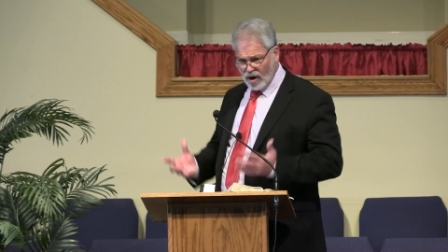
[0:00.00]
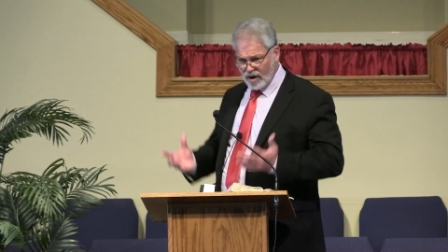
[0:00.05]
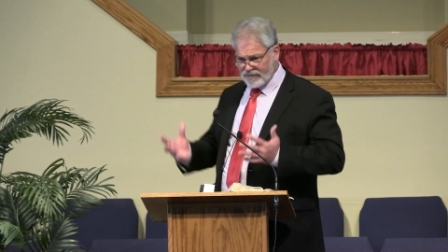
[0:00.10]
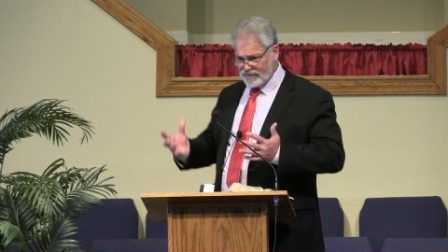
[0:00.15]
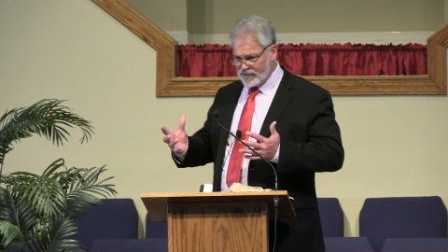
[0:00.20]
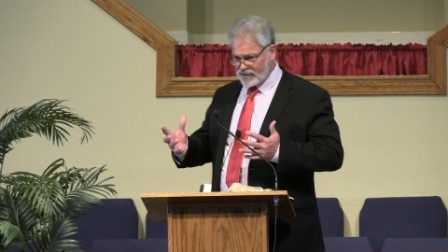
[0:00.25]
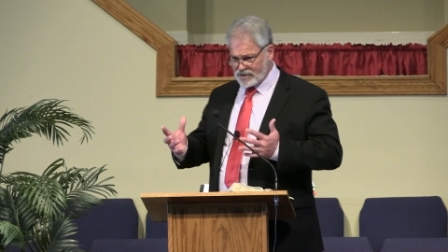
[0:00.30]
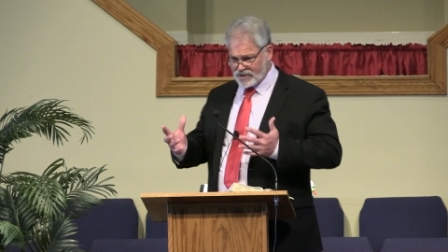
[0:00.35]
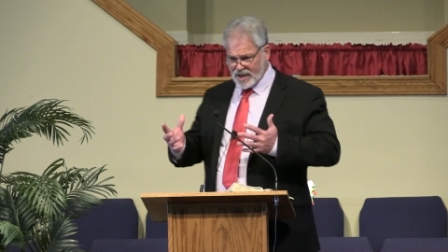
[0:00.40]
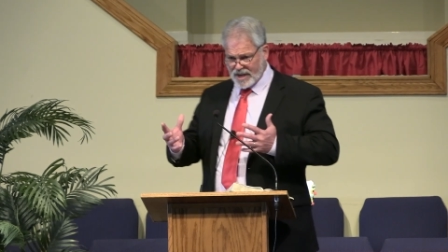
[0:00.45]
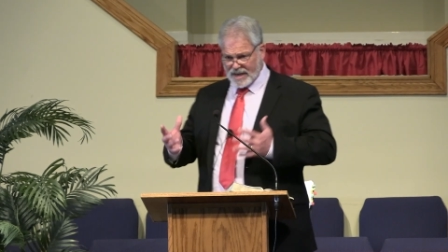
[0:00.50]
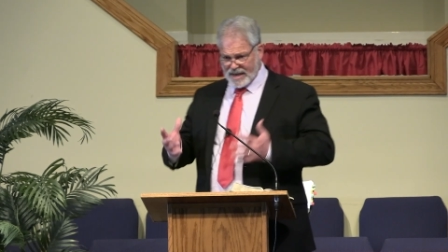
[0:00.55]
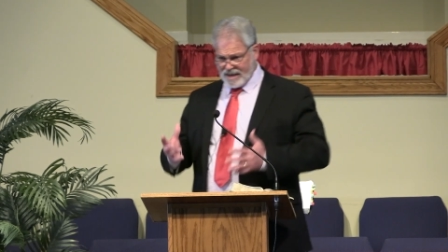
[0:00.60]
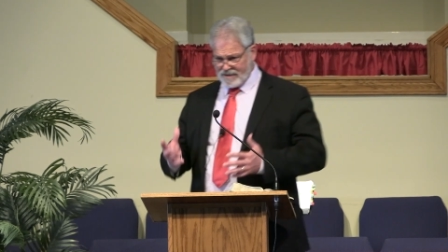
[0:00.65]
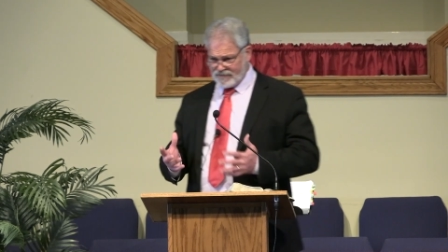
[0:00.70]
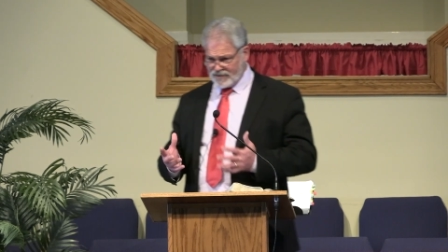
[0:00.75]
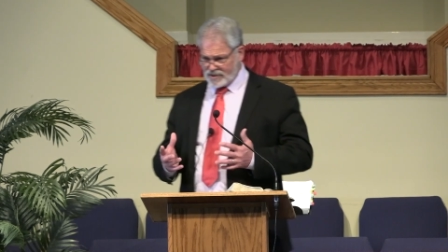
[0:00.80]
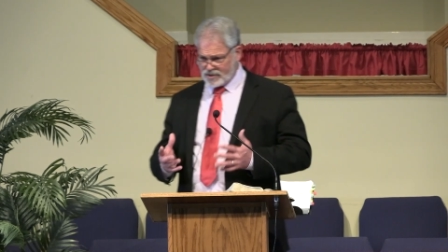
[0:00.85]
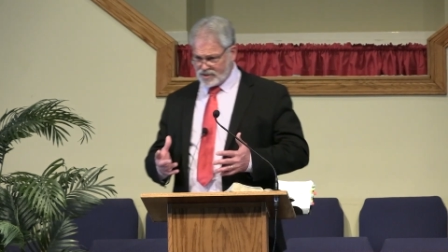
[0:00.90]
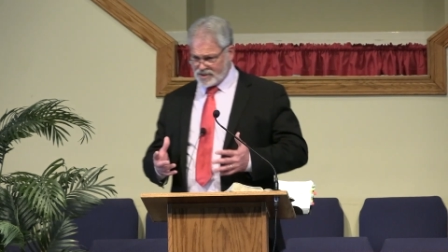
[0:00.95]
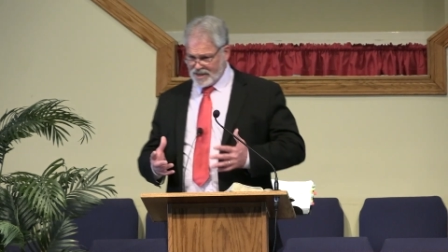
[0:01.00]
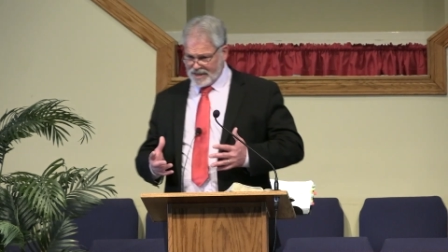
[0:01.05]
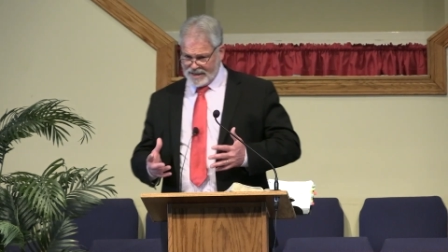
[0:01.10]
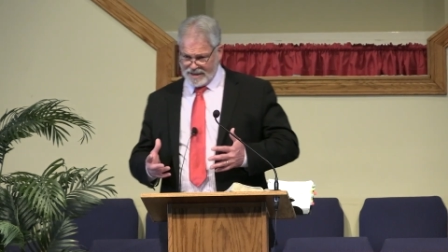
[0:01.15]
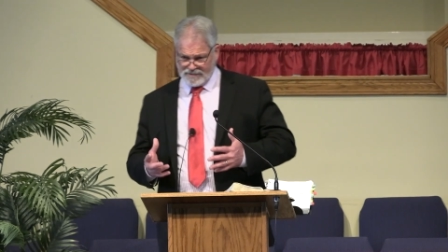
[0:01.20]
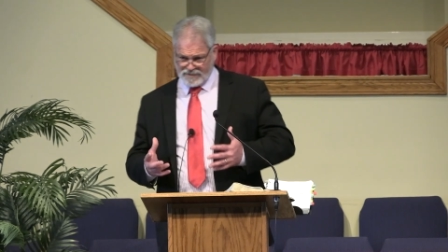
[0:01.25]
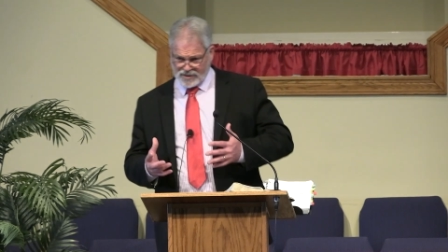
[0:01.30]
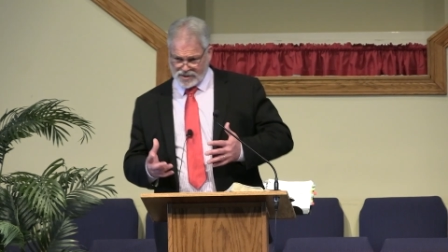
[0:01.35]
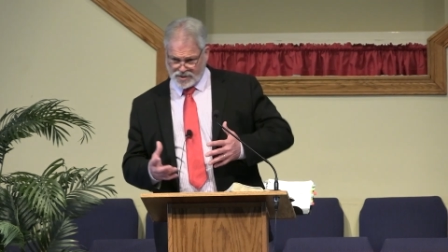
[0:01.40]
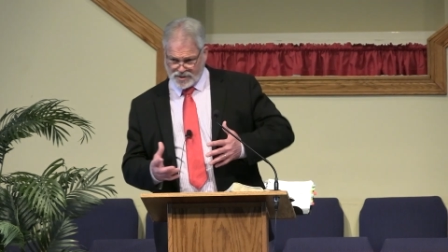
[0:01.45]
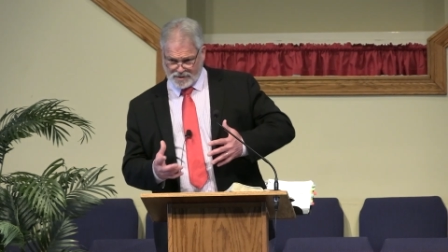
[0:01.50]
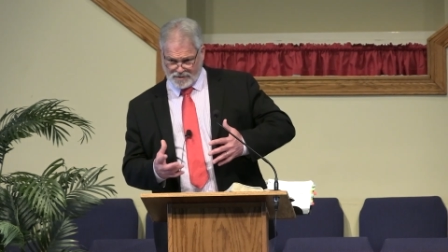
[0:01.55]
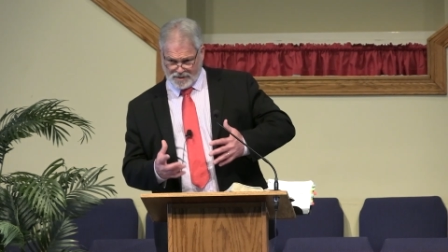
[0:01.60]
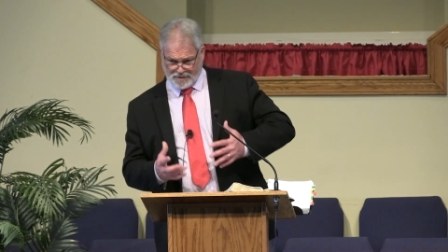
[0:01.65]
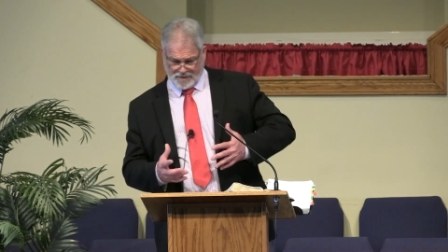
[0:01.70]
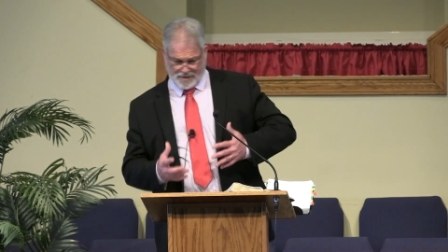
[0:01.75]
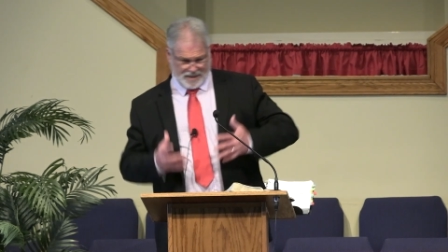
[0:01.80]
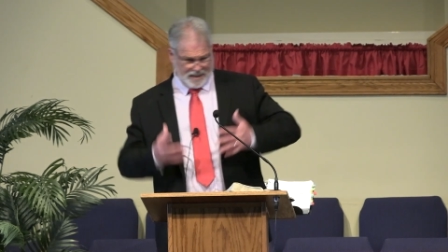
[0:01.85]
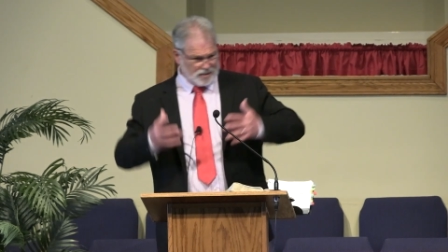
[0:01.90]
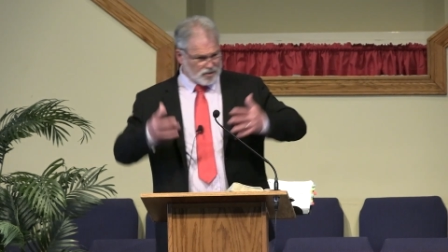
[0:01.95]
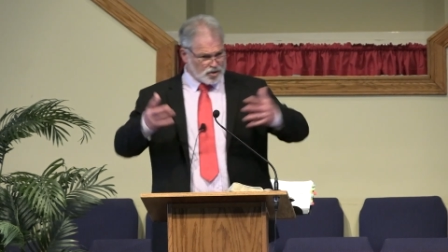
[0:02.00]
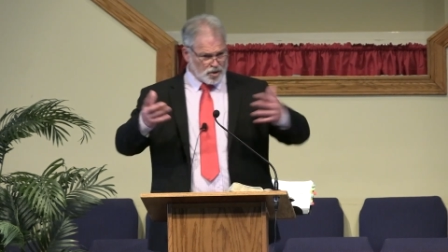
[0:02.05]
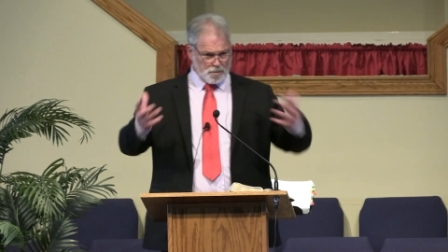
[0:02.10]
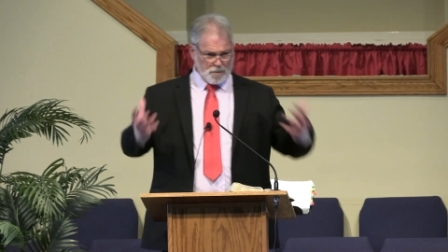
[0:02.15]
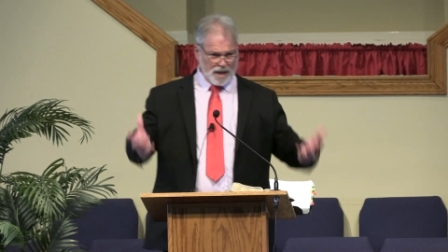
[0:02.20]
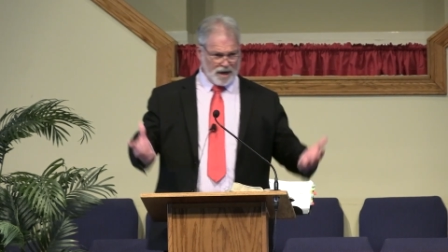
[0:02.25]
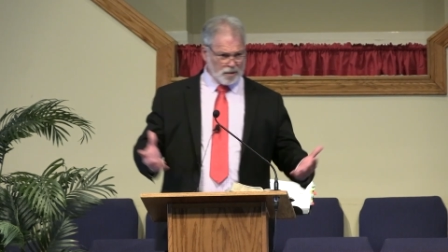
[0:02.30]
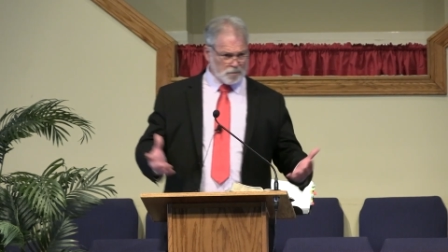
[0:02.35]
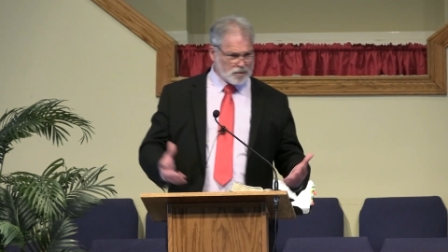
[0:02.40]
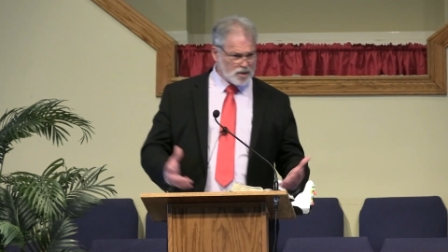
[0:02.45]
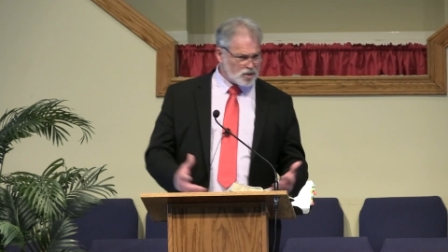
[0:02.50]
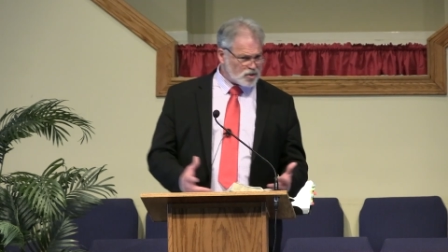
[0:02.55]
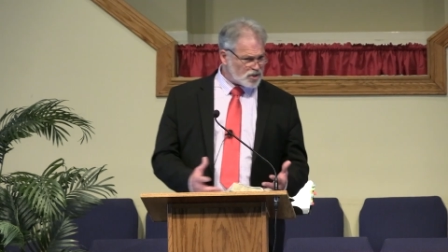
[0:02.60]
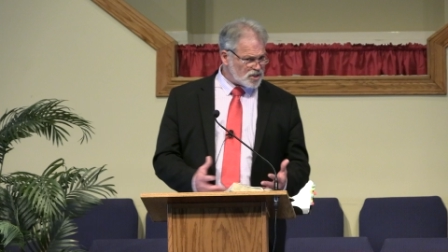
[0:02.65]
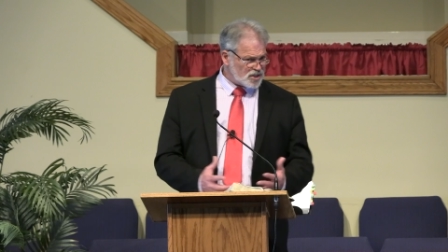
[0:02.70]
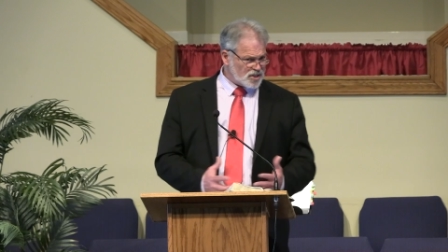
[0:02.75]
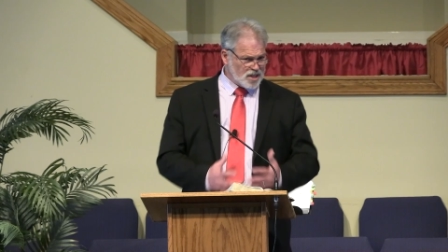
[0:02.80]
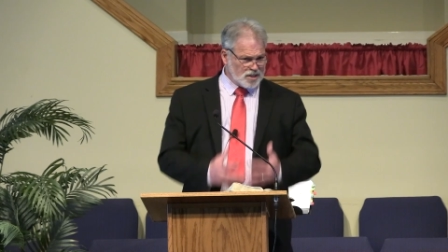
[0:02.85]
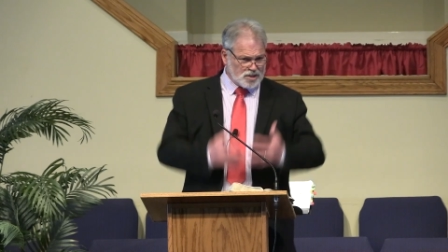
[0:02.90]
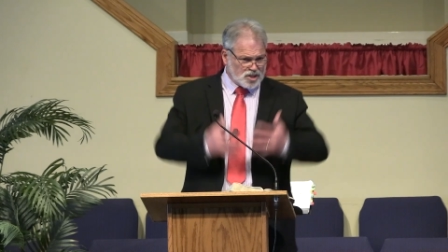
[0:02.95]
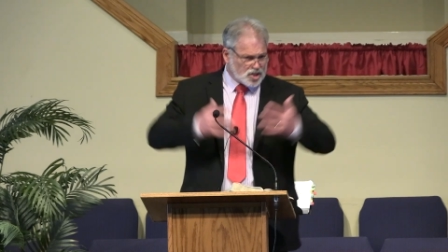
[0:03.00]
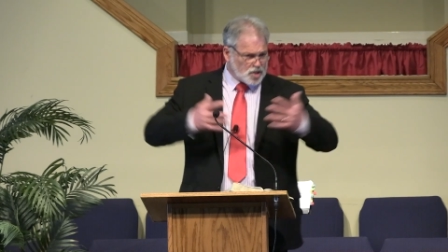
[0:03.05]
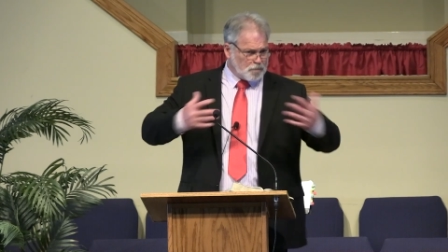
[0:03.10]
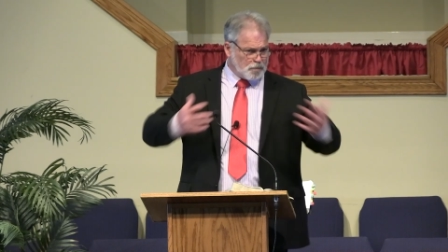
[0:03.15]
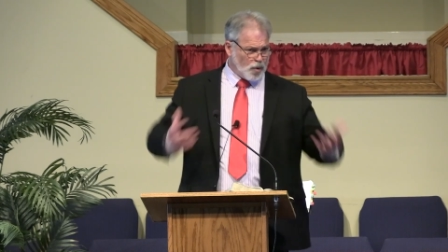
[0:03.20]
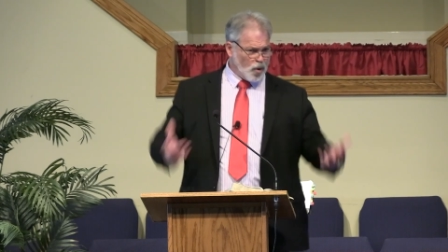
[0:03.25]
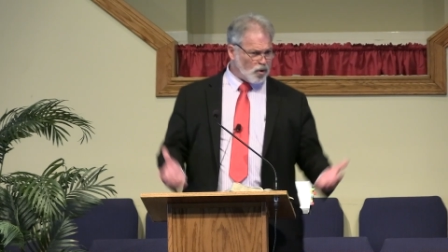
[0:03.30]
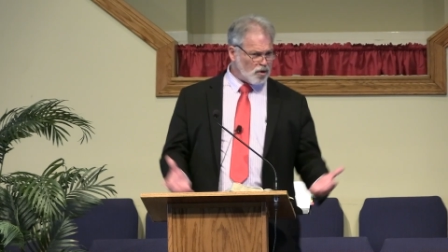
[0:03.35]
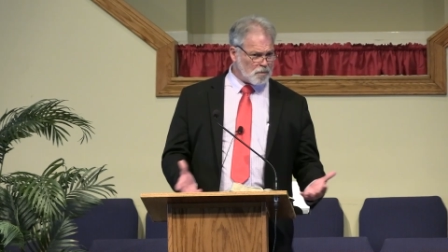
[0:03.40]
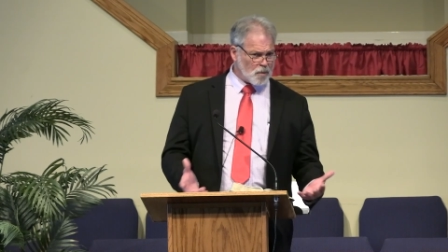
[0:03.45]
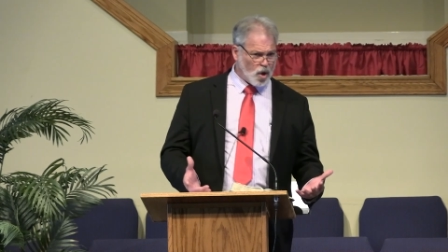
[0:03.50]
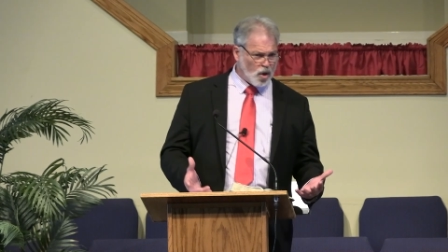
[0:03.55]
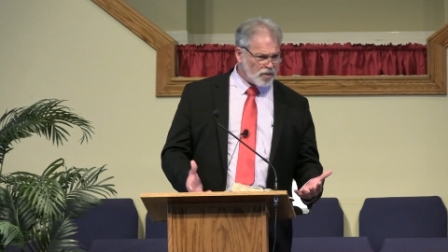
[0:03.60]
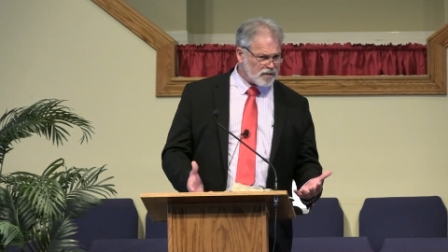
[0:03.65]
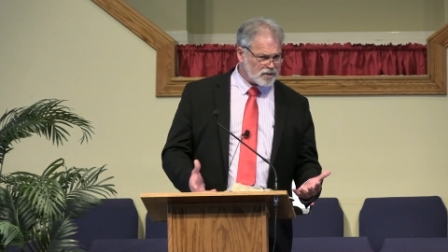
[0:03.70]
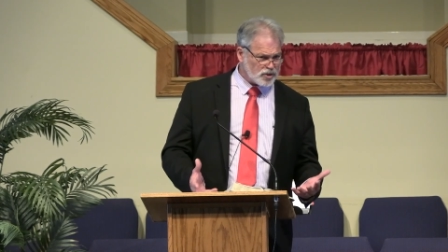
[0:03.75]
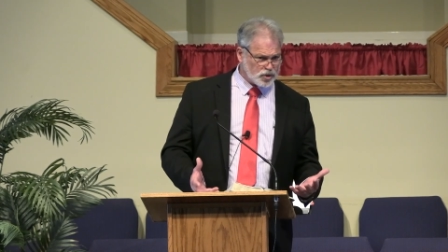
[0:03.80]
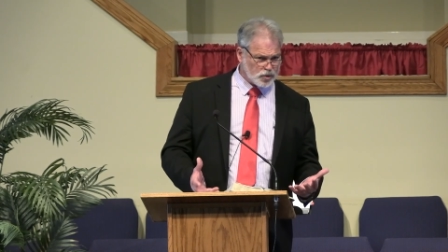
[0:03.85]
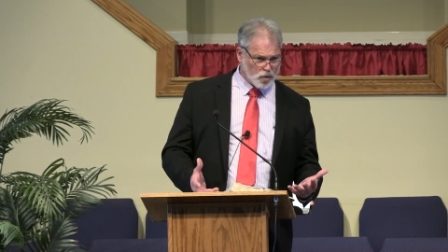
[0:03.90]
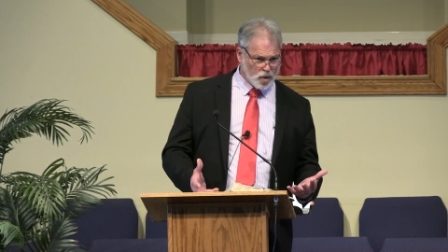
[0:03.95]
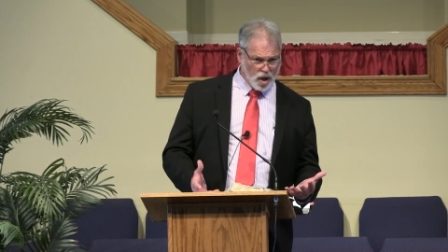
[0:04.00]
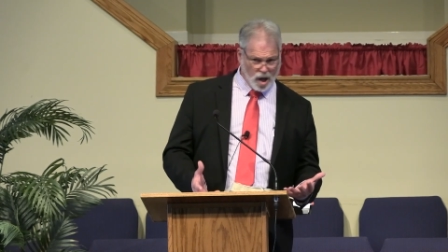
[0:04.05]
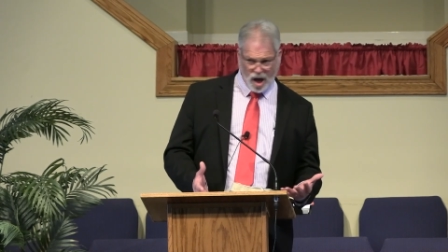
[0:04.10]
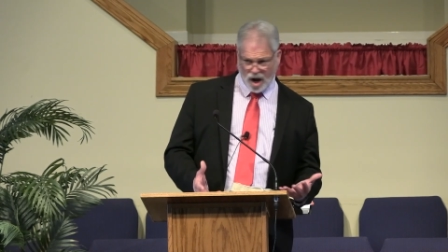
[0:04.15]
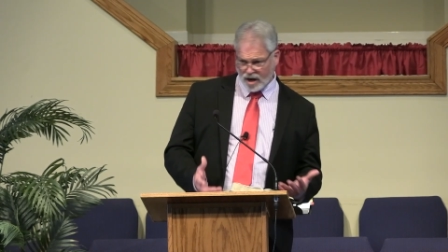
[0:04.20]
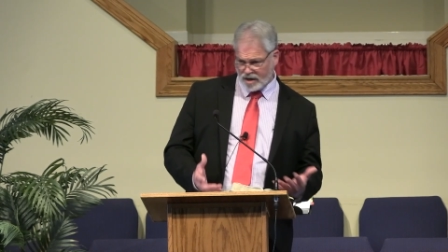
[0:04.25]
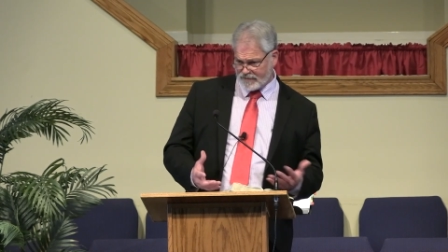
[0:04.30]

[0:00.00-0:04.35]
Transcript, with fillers: If it's, if it's, if it's instrumental music, then support them all that you are.